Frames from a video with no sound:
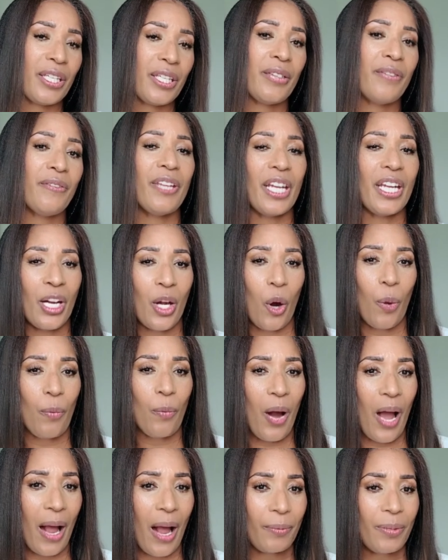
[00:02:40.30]
the video
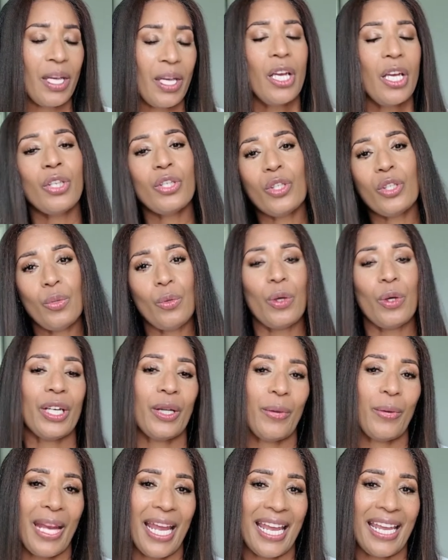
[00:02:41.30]
prompt to
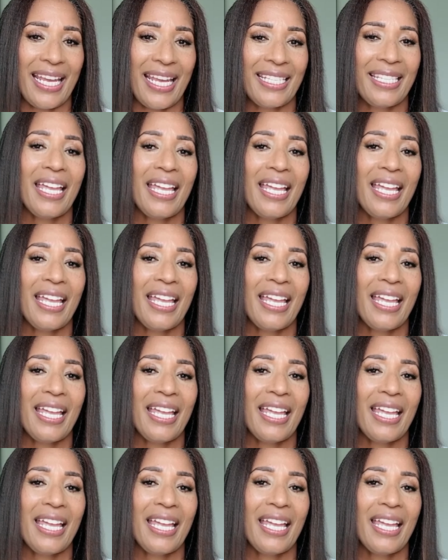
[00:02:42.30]
recreate it.